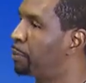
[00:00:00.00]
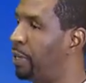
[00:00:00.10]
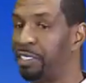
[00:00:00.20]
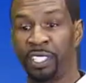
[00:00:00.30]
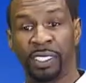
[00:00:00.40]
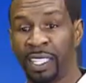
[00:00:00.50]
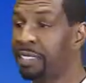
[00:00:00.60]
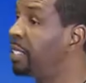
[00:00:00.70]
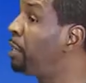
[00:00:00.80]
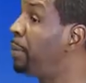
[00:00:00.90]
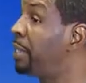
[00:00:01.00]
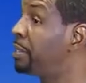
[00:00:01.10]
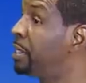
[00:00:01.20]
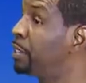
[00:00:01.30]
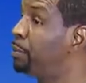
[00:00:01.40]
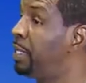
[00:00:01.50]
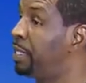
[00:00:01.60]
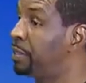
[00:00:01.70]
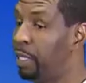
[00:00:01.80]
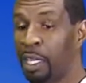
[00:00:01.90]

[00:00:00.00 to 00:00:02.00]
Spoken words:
project? They say about 6 months.